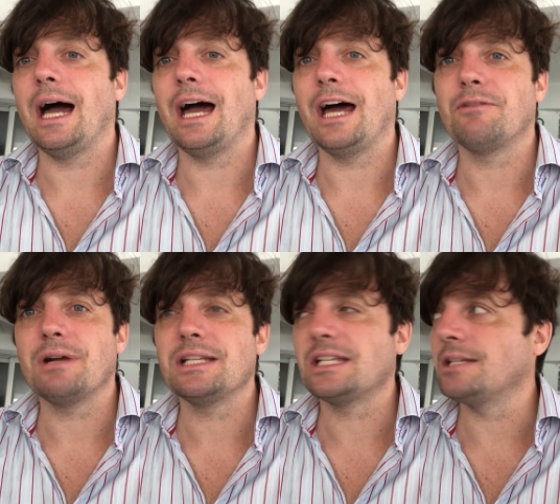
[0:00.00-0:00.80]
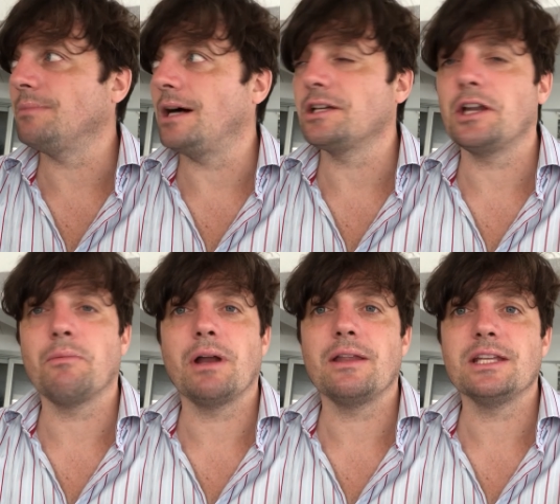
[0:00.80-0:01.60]
and racism. I don't know
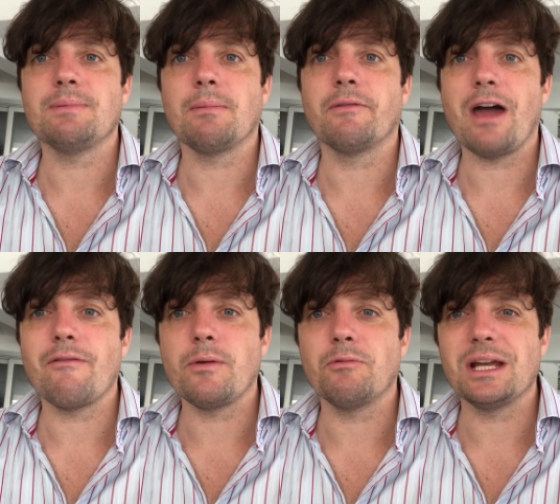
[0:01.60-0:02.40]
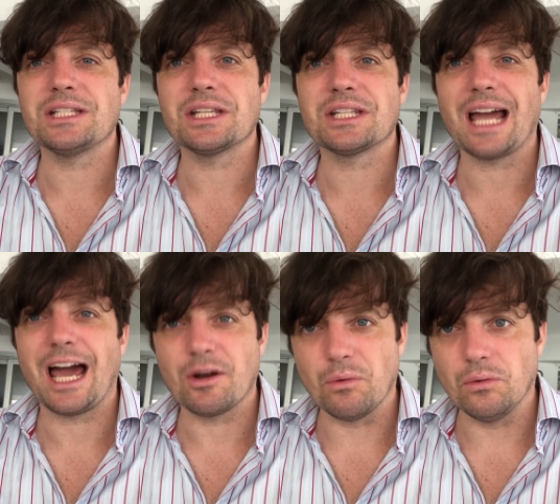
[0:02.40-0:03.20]
when these people have ever been racist
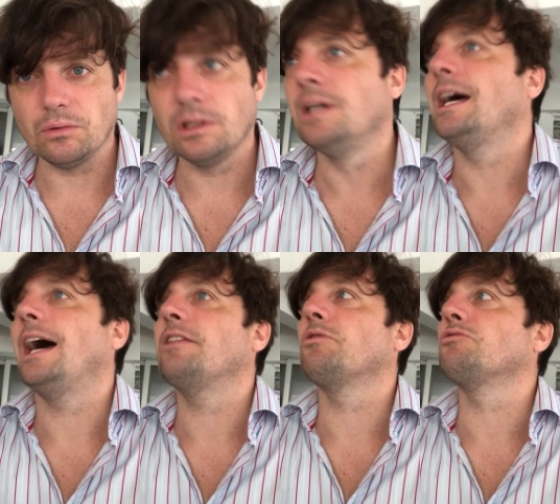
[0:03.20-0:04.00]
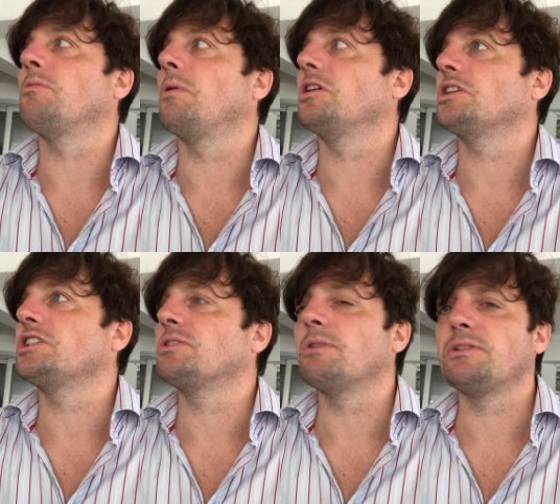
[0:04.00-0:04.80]
at all. And they ought to
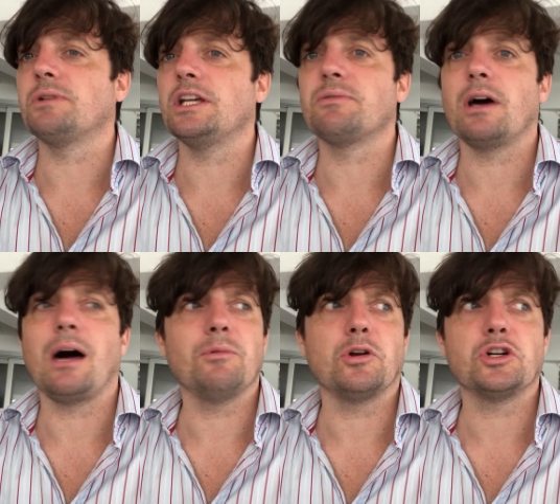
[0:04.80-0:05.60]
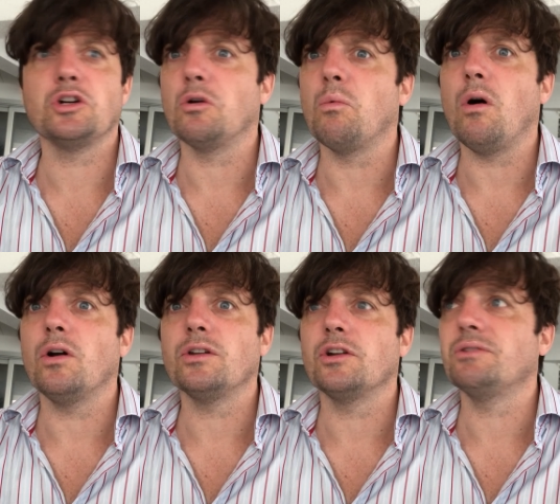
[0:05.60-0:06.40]
apologize to Israel. I'm not sure
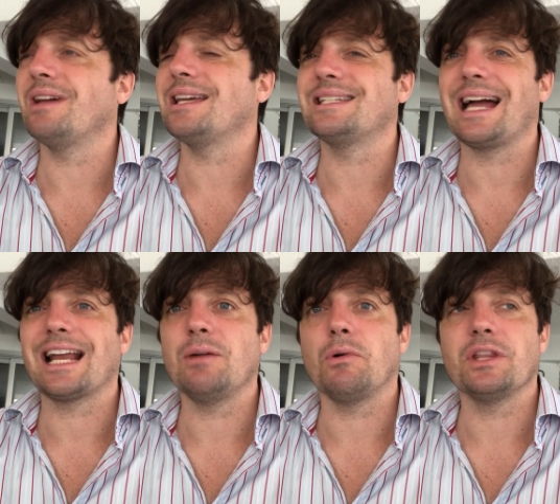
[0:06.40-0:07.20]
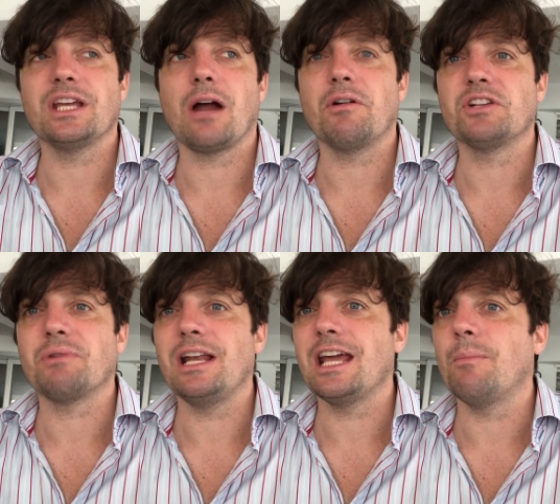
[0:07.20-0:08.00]
what, not doing exactly what the current
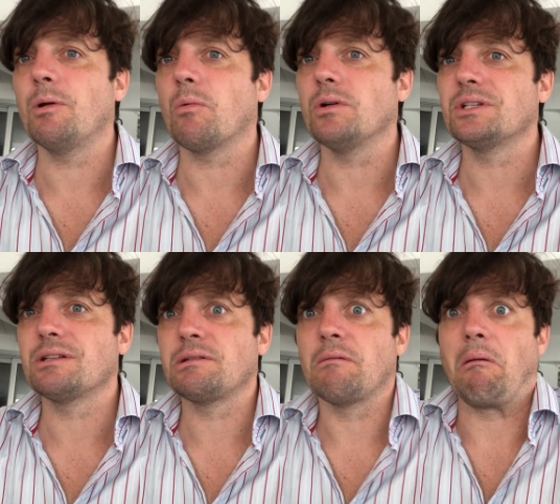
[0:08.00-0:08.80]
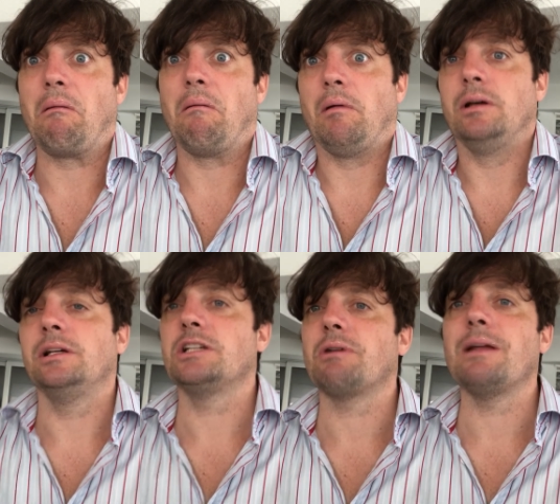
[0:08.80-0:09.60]
Israeli government wants.
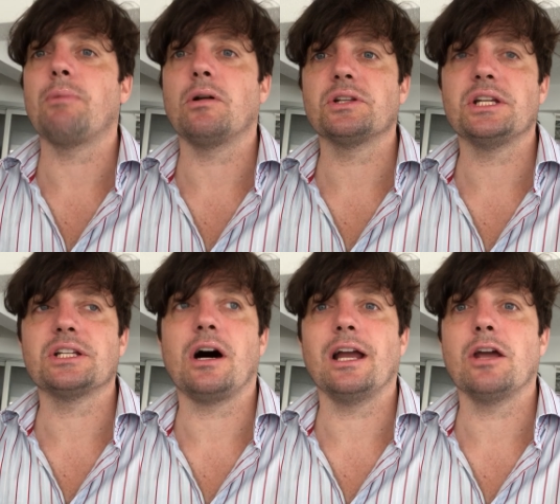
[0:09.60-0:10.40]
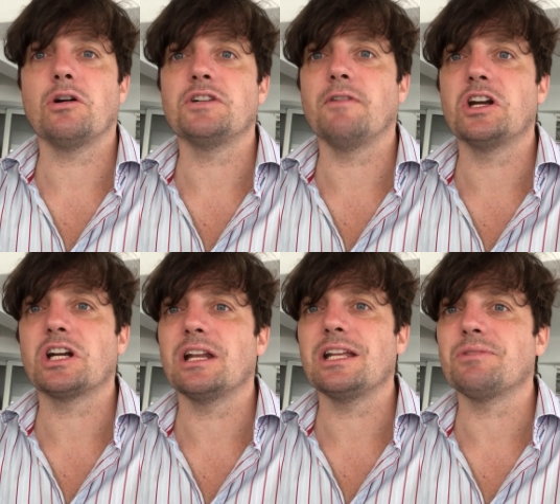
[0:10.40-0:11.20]
Israeli policies are highly
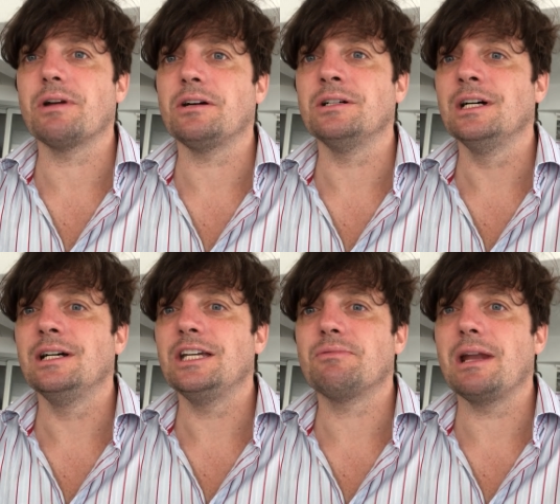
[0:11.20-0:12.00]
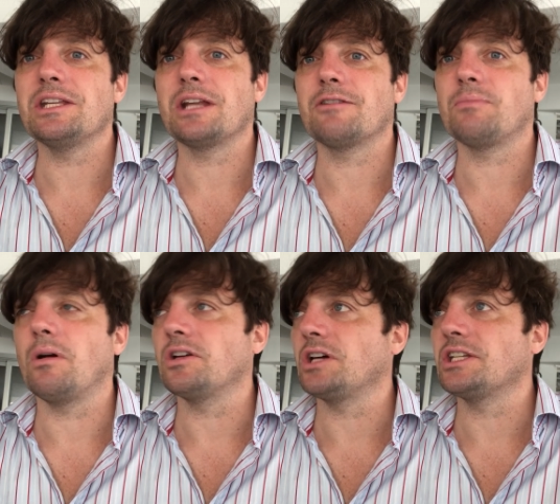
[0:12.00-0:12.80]
controversial in Israel. Israelis did not
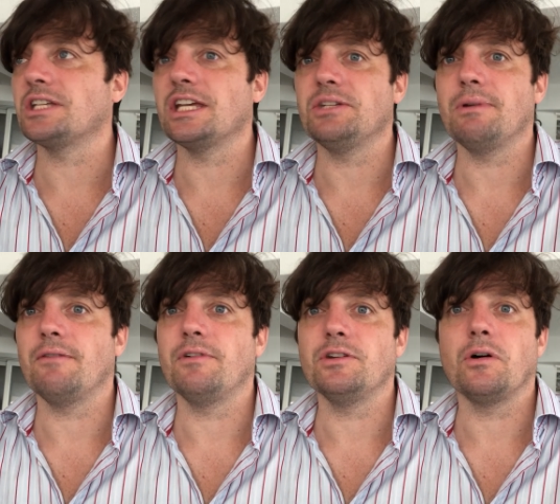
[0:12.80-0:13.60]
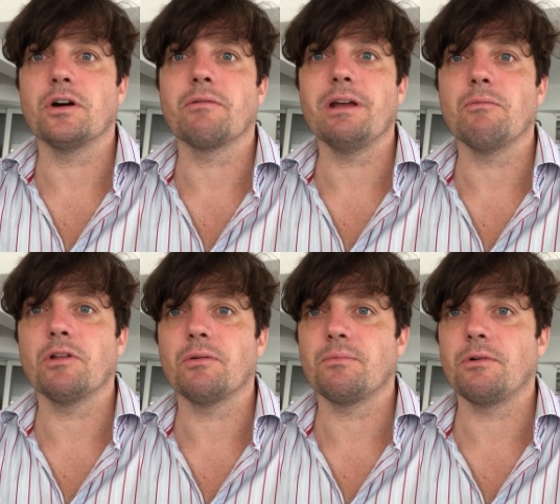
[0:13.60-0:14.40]
apologize to Israel for not agreeing
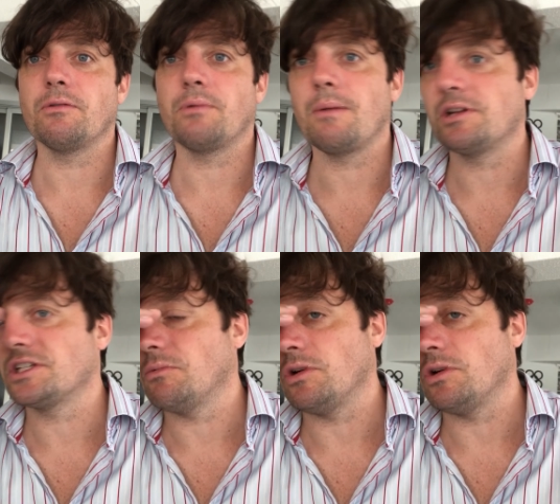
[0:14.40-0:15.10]
what the, what the Prime Minister